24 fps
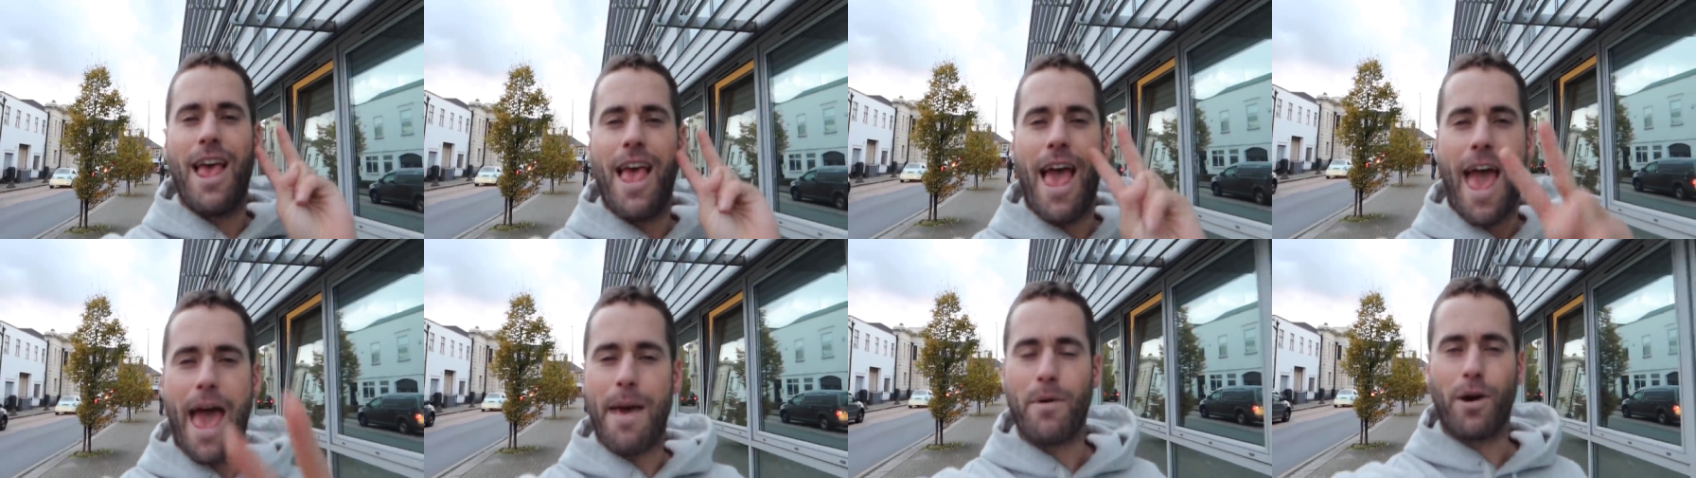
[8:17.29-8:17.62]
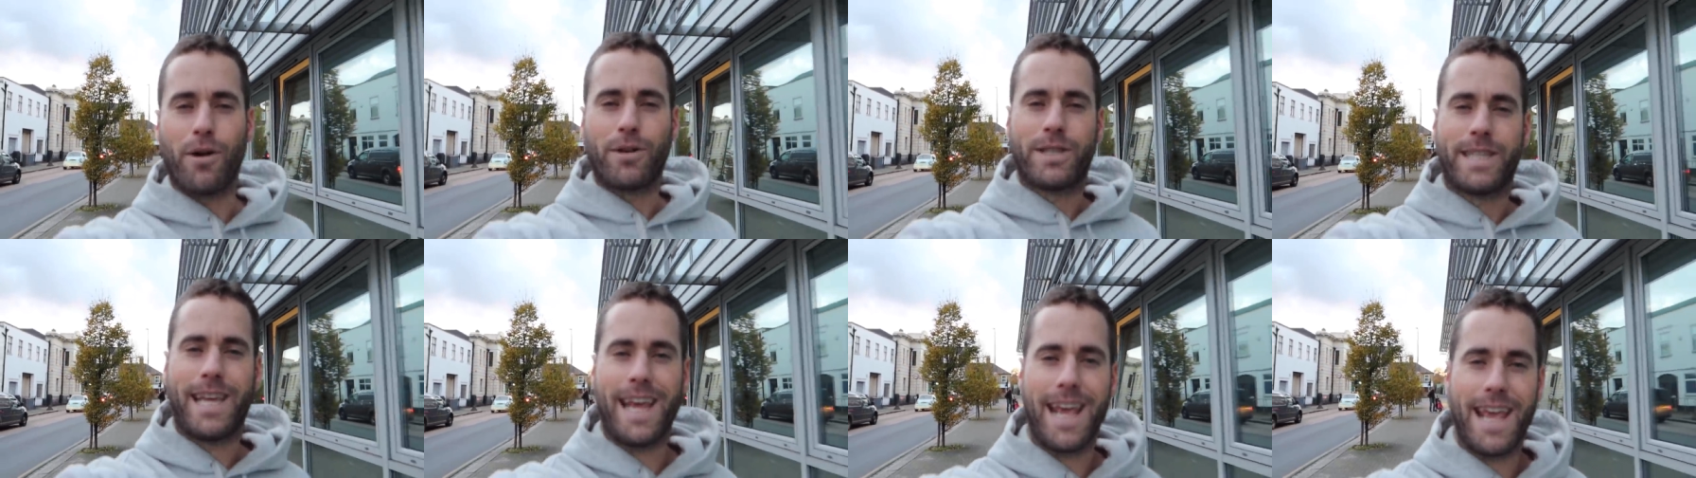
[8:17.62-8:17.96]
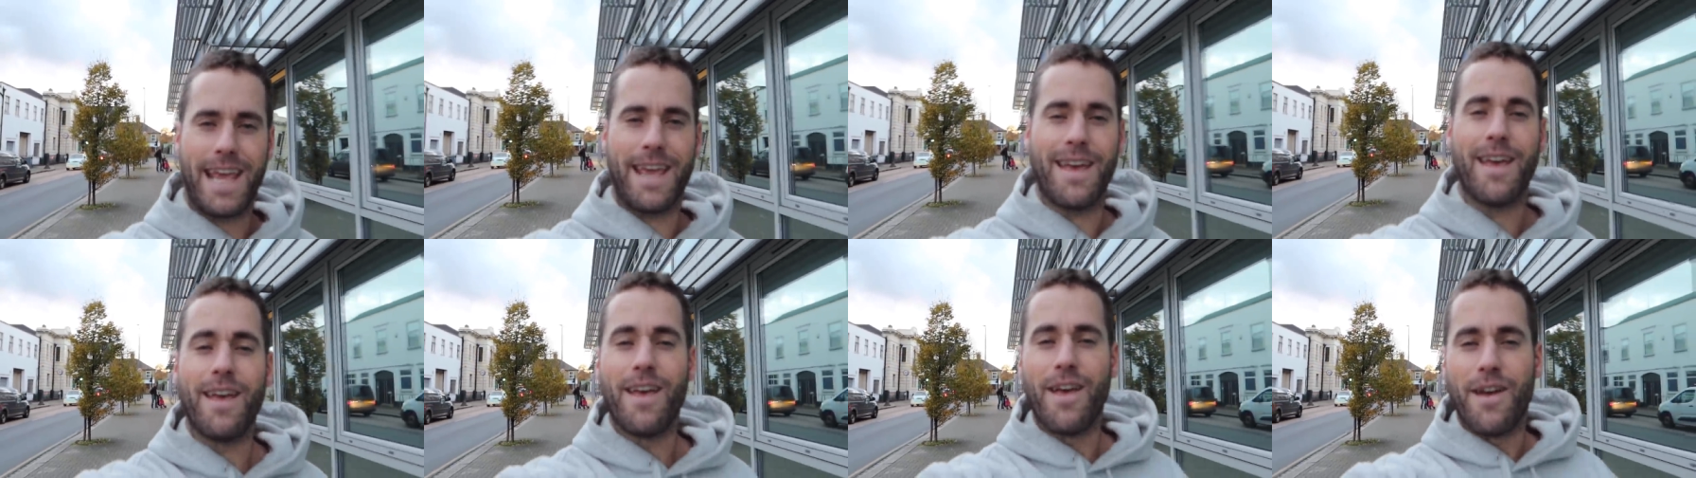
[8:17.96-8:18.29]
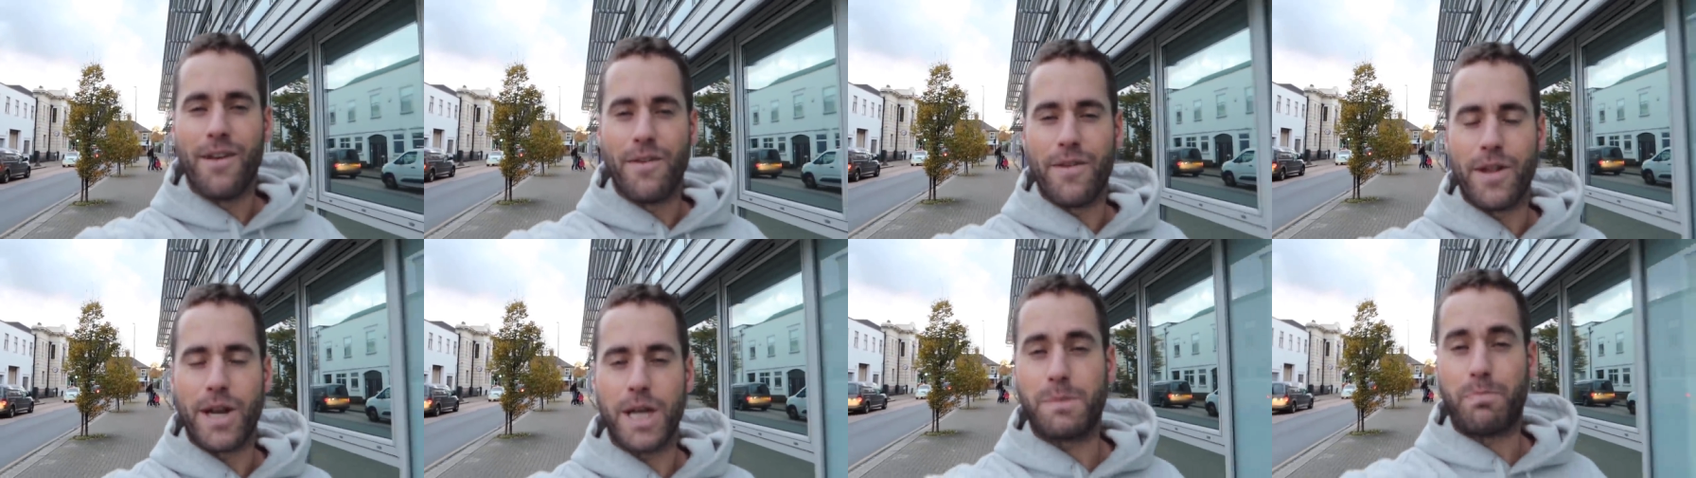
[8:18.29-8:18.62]
MOT
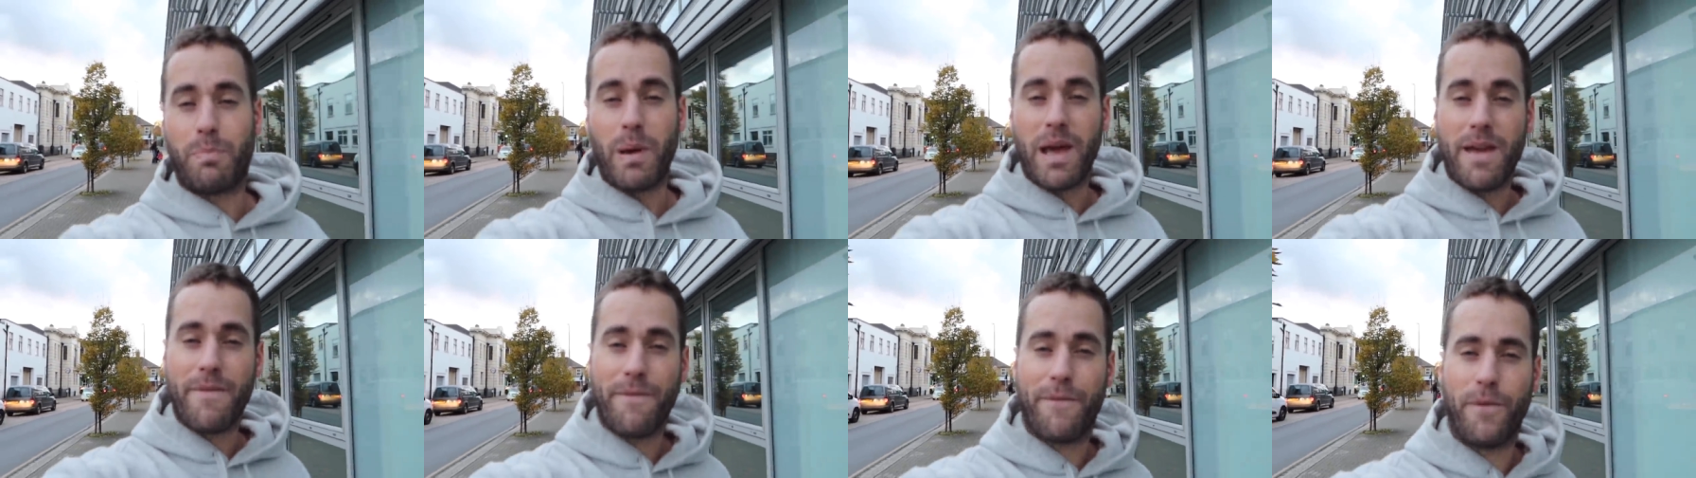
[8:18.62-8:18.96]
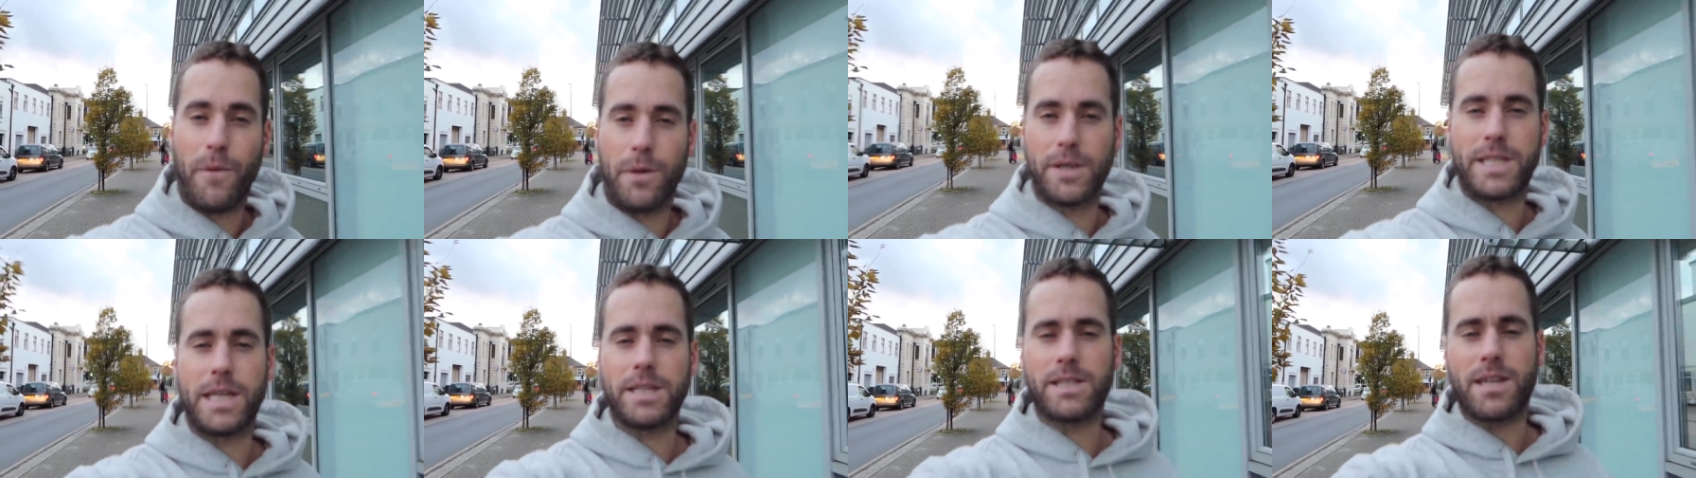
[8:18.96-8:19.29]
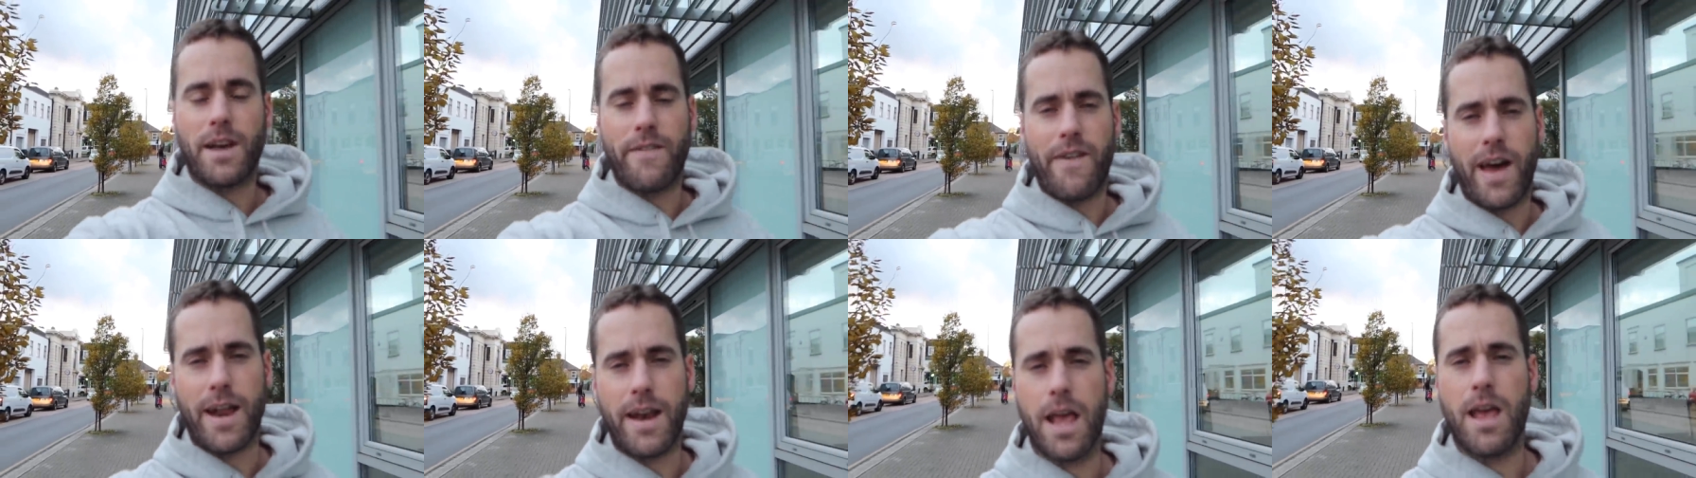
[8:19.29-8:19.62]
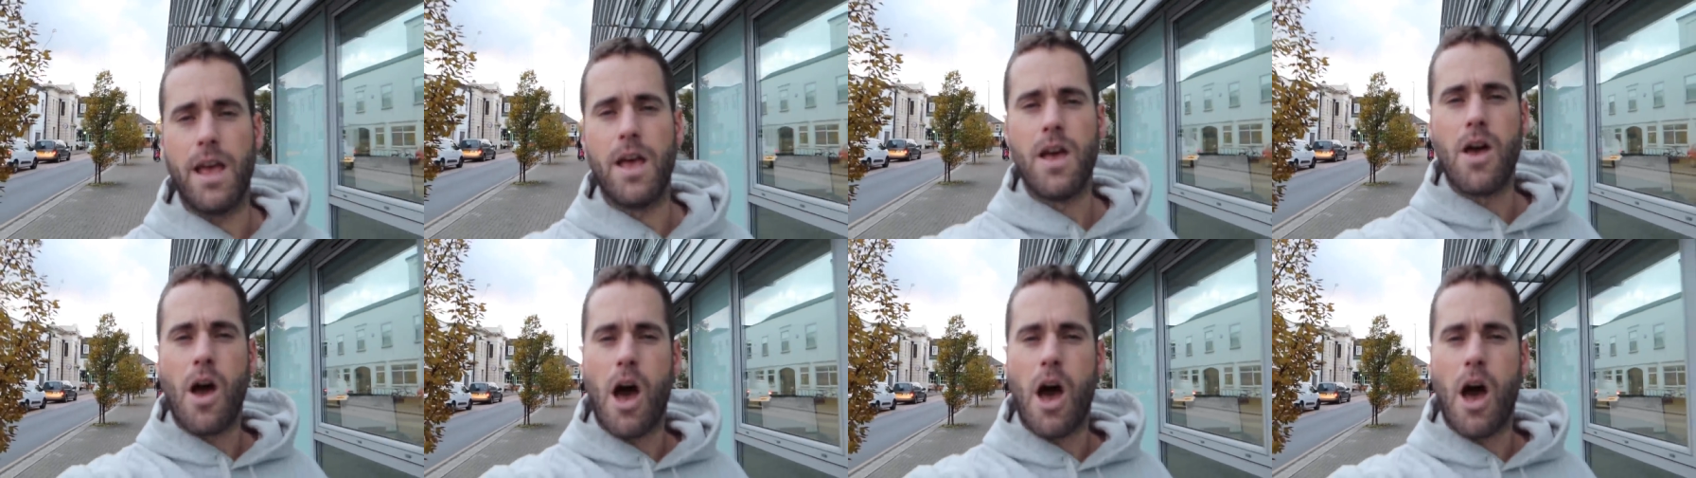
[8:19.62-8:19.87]
that it's been for since I've had it.